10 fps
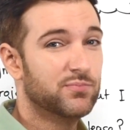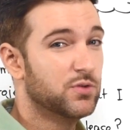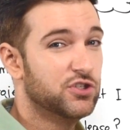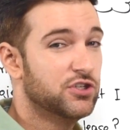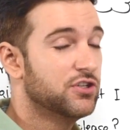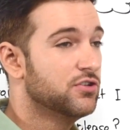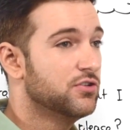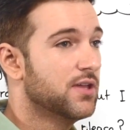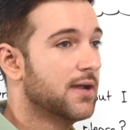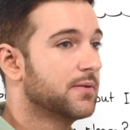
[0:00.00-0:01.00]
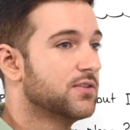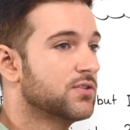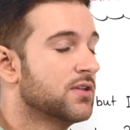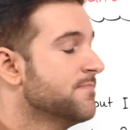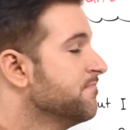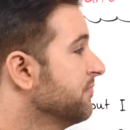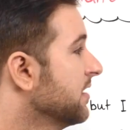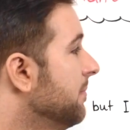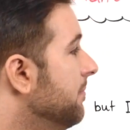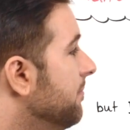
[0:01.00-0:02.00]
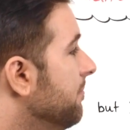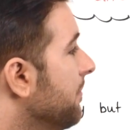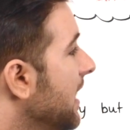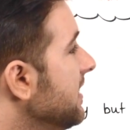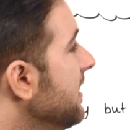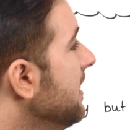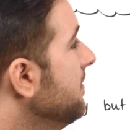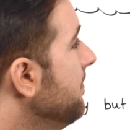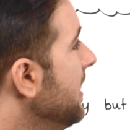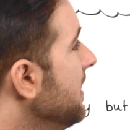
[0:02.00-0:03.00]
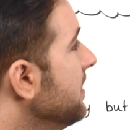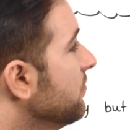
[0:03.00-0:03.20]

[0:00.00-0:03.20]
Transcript: You shouldn't do that, because might and may,